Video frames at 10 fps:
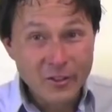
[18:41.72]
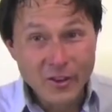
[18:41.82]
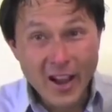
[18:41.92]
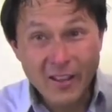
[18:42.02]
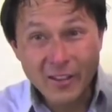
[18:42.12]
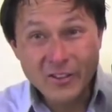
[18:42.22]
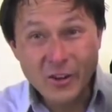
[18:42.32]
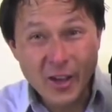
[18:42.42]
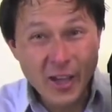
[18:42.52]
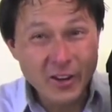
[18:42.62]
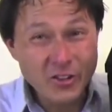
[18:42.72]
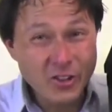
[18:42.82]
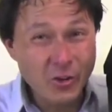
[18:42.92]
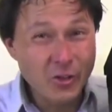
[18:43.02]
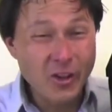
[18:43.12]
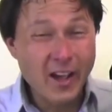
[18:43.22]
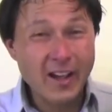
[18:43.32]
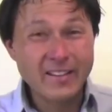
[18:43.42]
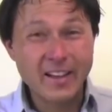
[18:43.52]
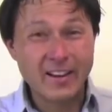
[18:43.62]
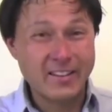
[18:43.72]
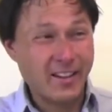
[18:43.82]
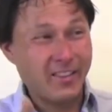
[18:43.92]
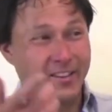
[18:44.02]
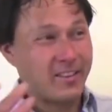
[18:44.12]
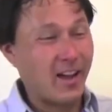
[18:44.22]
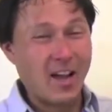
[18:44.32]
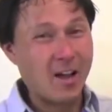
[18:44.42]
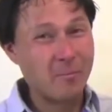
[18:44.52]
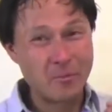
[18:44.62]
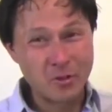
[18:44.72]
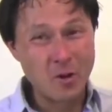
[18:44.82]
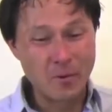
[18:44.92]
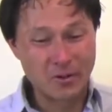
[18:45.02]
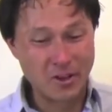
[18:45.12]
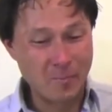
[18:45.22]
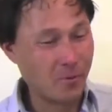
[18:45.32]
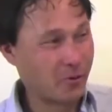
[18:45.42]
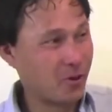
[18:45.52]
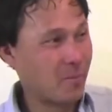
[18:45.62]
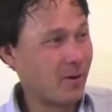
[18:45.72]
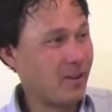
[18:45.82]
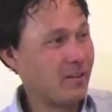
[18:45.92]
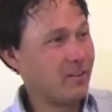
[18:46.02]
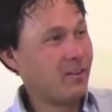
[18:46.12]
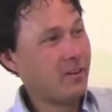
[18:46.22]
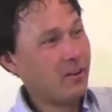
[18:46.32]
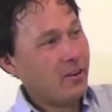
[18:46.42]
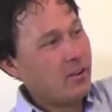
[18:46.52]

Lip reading: So now let's go ahead and share with you guys how to set this guy up. Super simple, super easy.